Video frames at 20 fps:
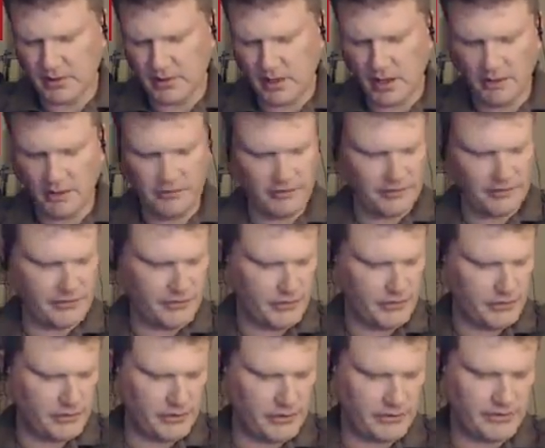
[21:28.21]
Of the
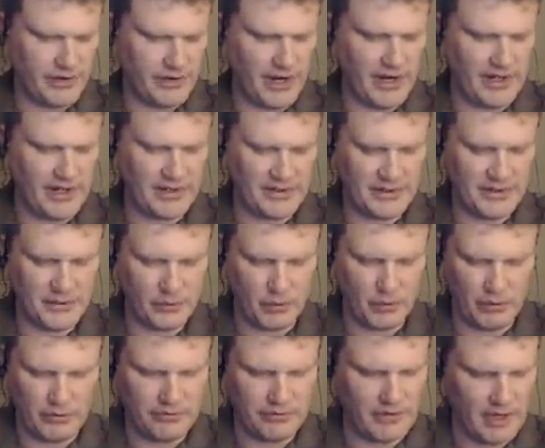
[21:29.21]
future, finances
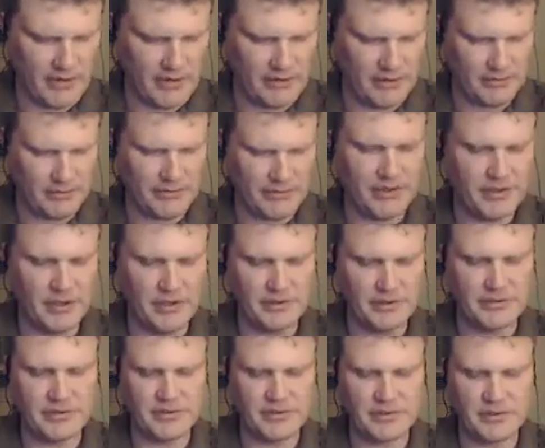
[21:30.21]
will find
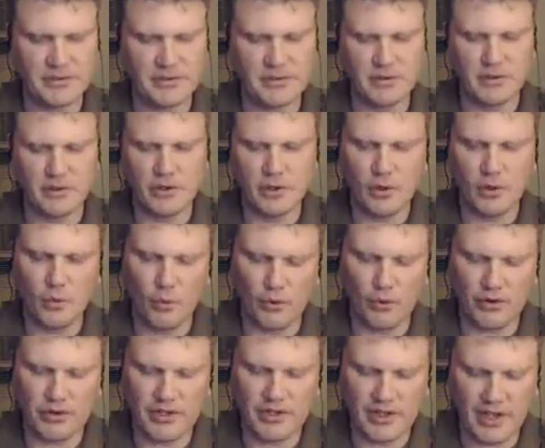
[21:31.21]
themselves
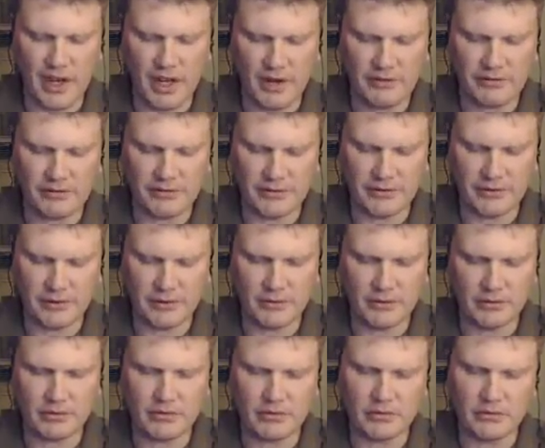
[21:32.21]
working out for
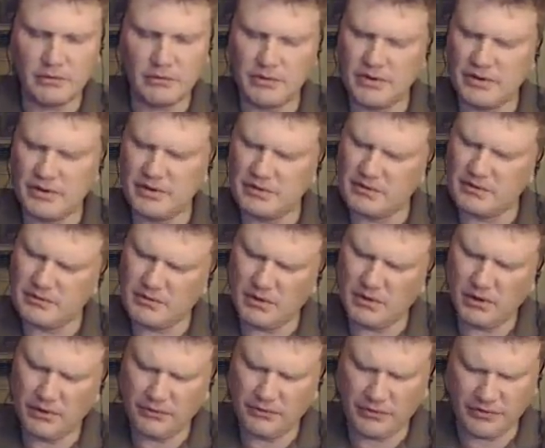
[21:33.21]
you.
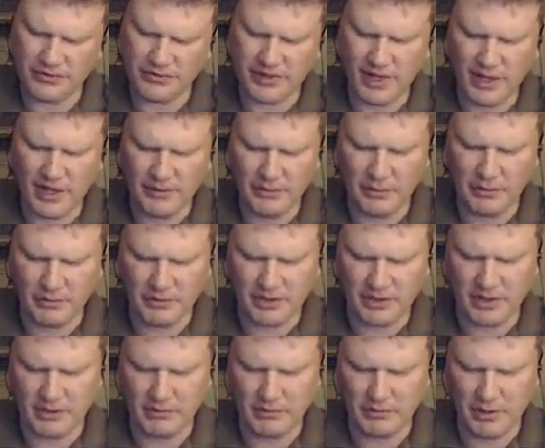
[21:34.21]
Over time, it will
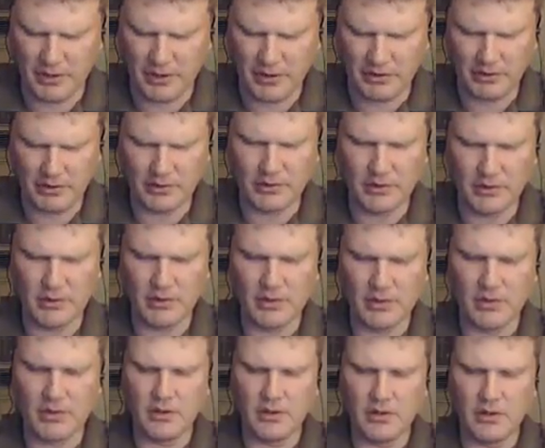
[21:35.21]
get better.
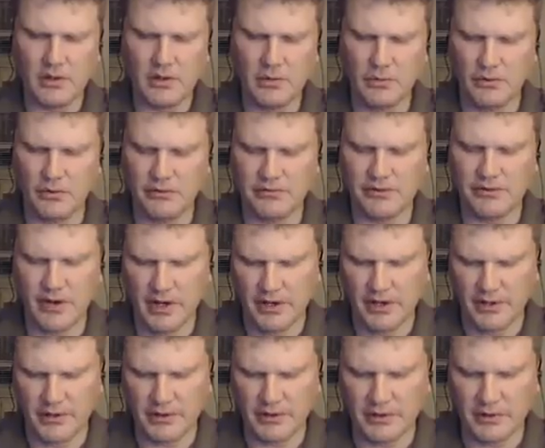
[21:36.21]
You will
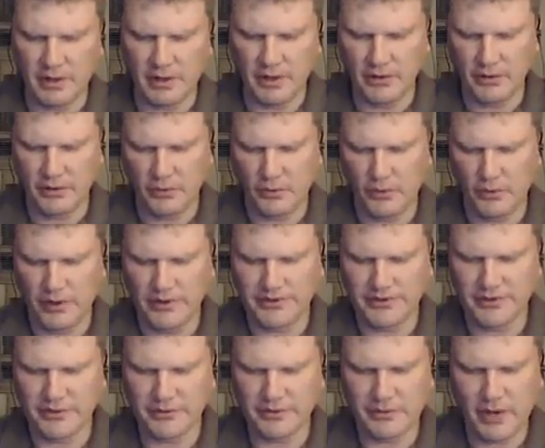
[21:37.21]
find other ways
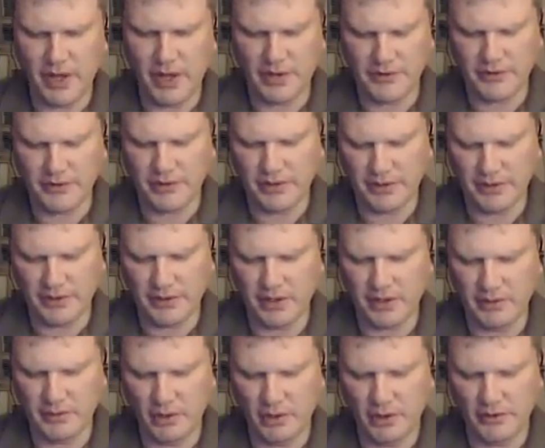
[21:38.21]
of gathering
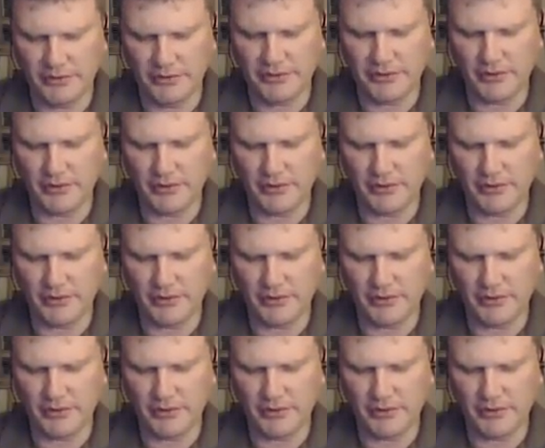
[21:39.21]
income also.